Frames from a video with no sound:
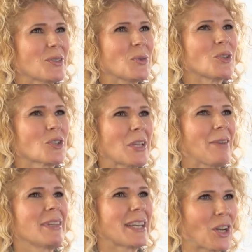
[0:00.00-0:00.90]
usually
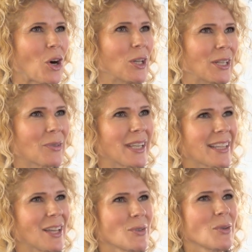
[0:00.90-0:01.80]
have like a calling, right?
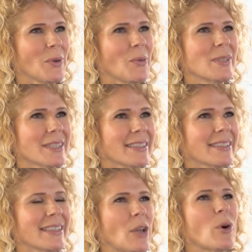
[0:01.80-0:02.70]
They also always
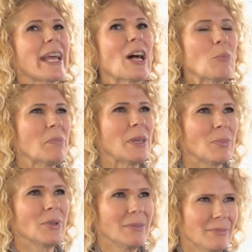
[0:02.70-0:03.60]
absolutely they want to help
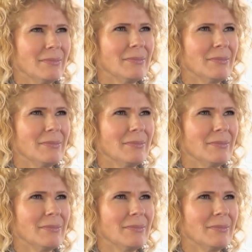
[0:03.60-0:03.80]
people. Yeah,